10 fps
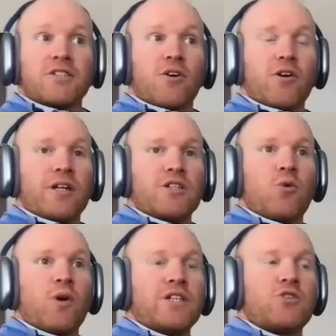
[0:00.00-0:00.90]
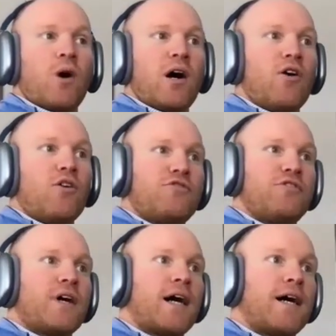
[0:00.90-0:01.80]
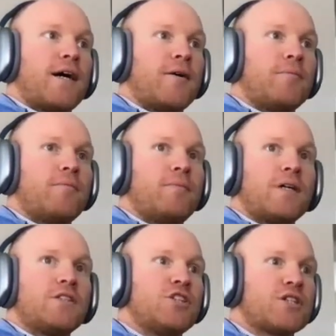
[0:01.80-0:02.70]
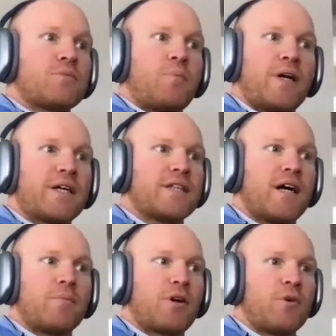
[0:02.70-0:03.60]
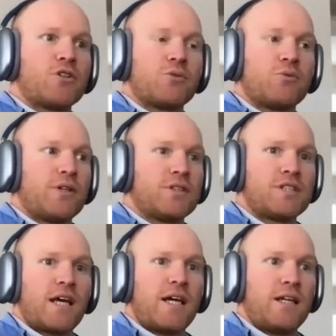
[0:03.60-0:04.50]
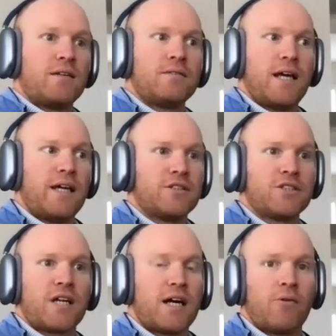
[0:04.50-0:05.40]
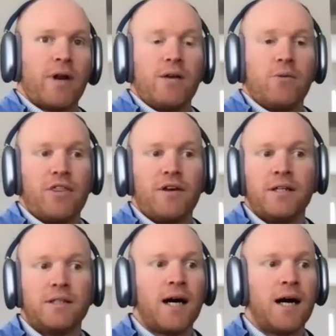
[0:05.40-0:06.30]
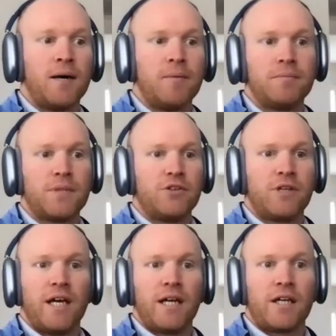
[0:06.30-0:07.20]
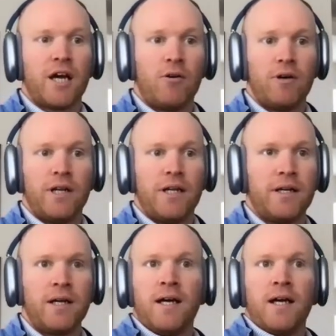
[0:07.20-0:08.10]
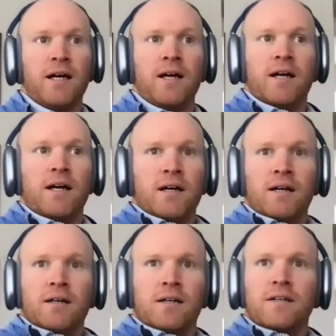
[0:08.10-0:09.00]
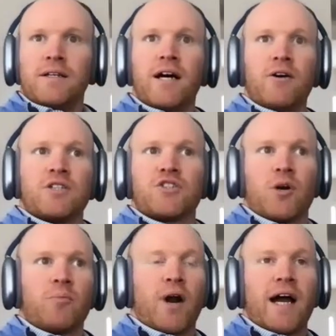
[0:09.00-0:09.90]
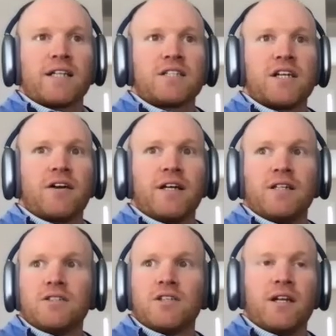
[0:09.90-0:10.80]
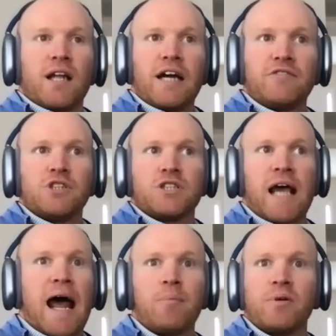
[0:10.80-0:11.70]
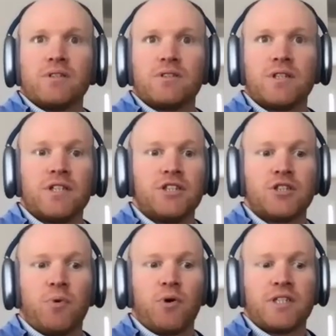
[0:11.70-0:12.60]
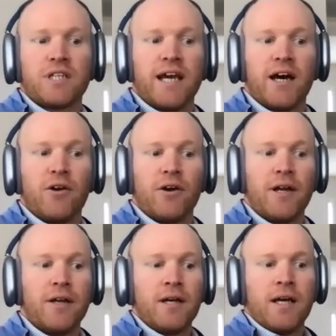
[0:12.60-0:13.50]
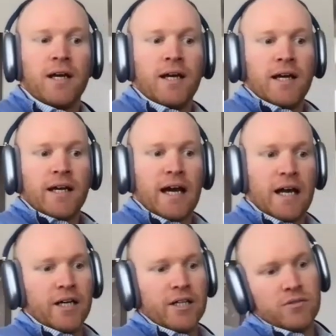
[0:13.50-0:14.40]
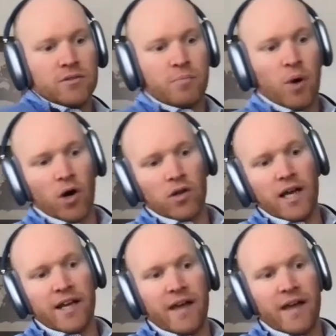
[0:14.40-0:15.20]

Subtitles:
started in 2012. Just picked up commercial real estate and just kind of ran with it. You get going and in certain practice areas and life just happens and you just put it together and kind of parlayed